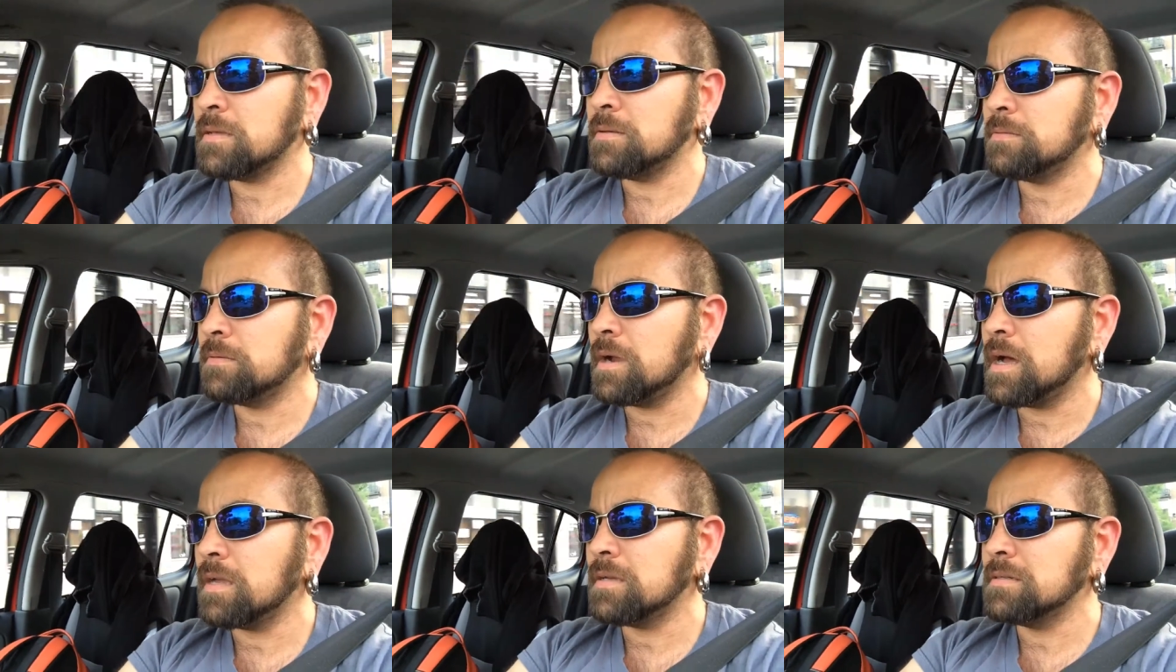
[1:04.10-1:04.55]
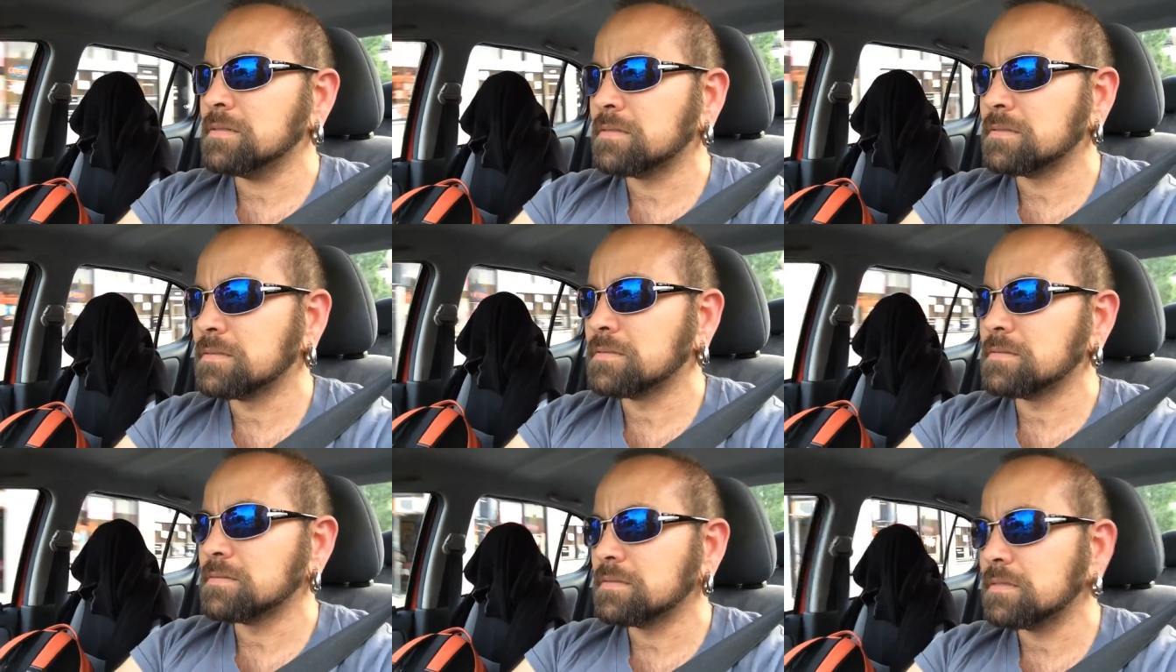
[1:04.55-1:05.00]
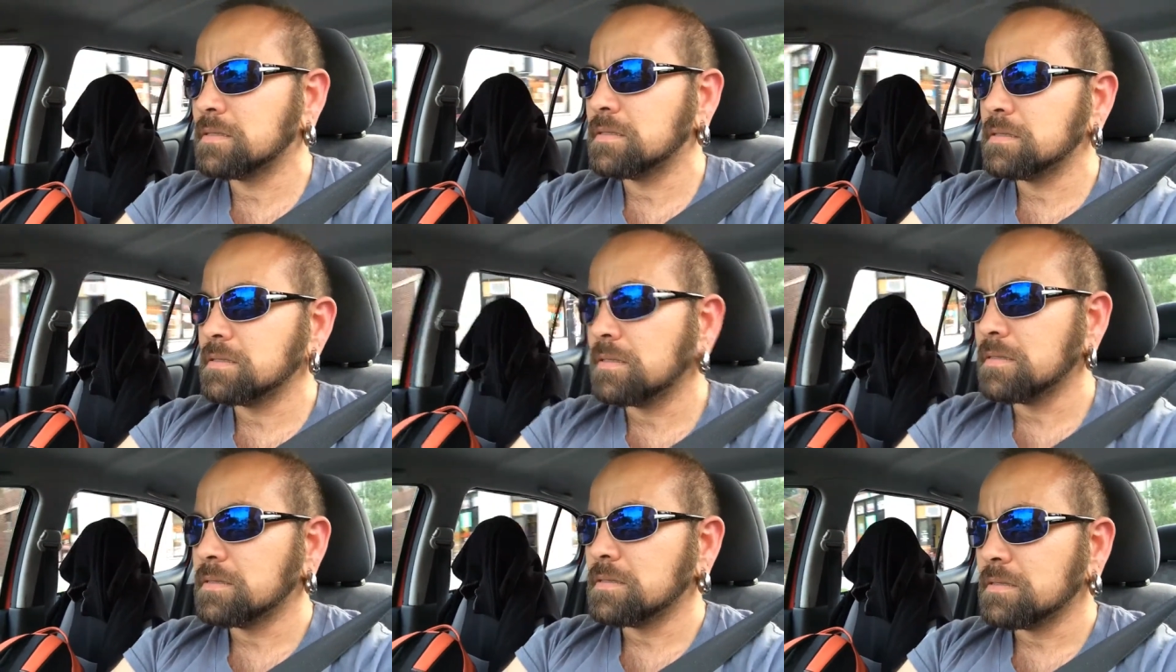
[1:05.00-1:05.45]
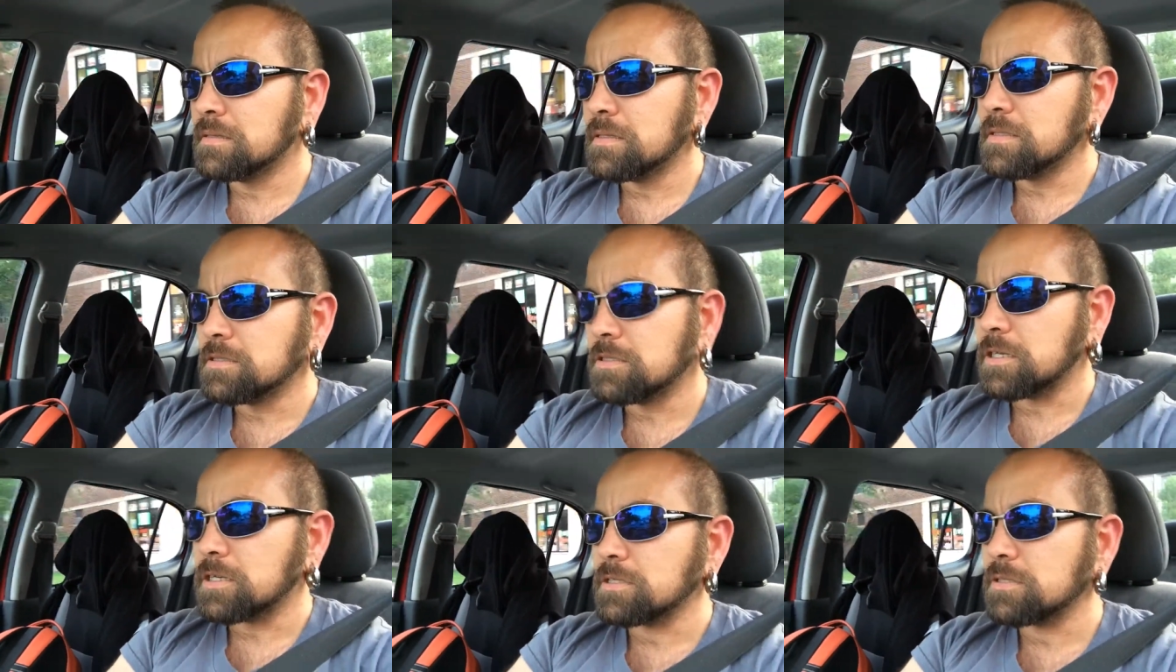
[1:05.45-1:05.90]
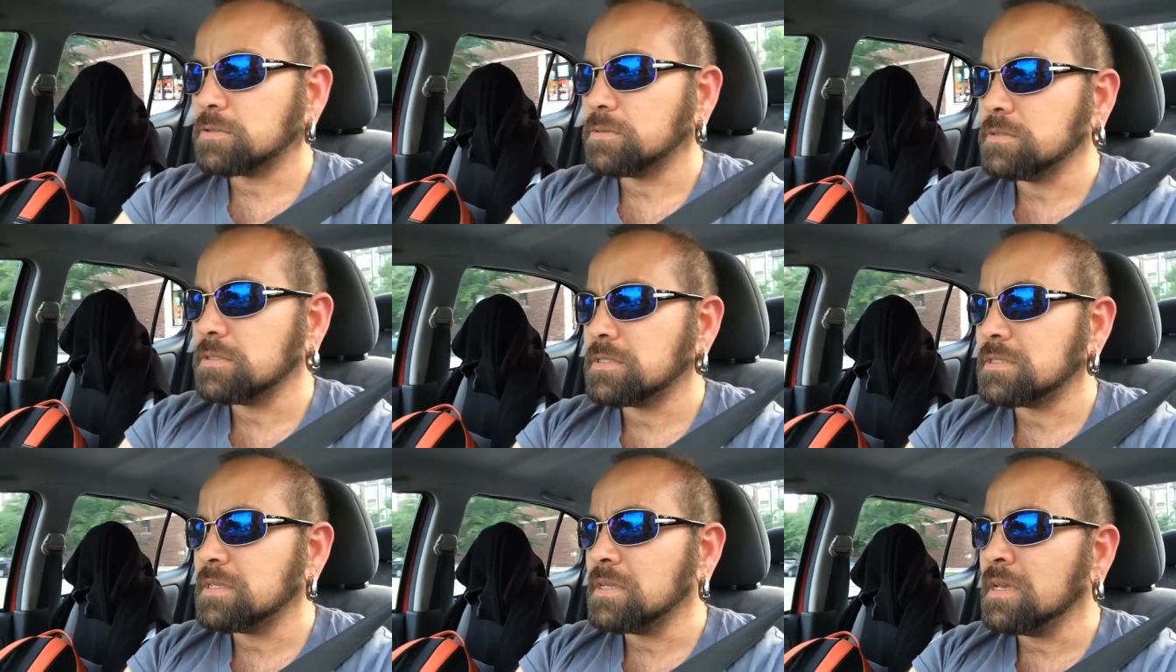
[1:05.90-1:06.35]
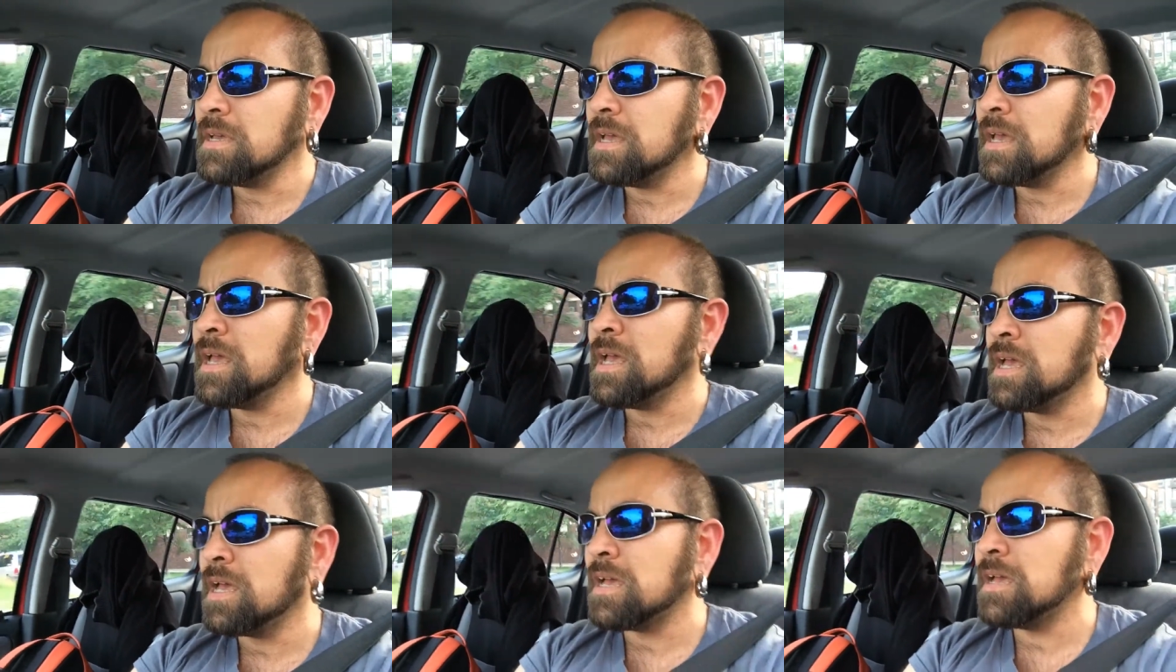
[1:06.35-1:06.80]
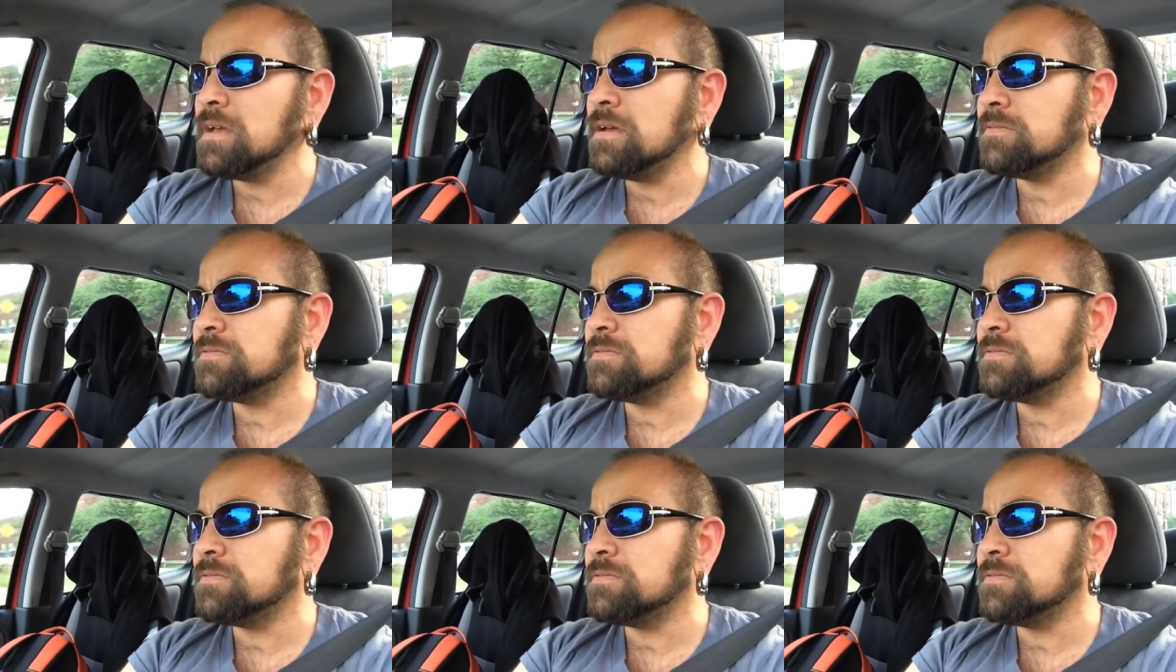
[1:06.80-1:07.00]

the run Just to see